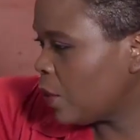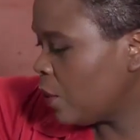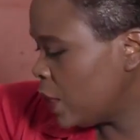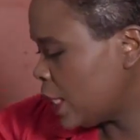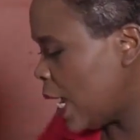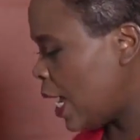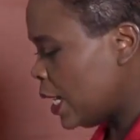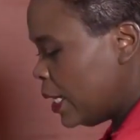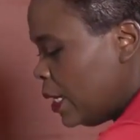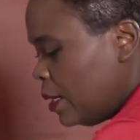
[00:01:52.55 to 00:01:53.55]
we're going to
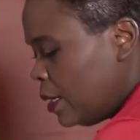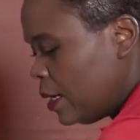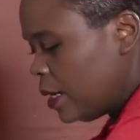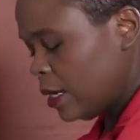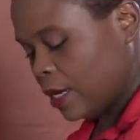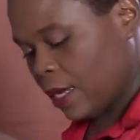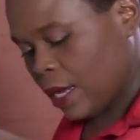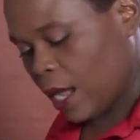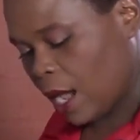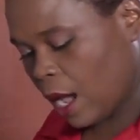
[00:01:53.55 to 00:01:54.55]
add in
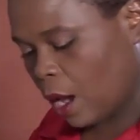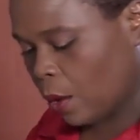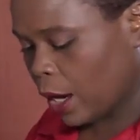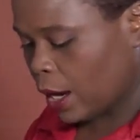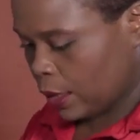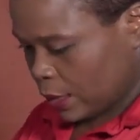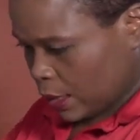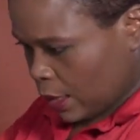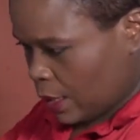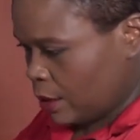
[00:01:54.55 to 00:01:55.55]
our
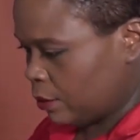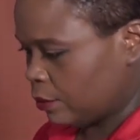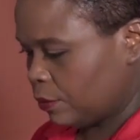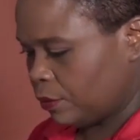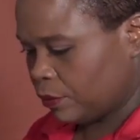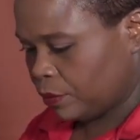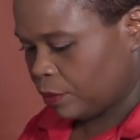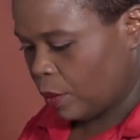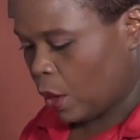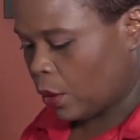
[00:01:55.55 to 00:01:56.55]
custard
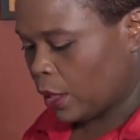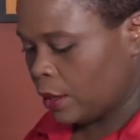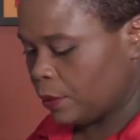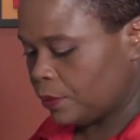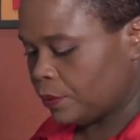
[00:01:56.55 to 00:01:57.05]
powder.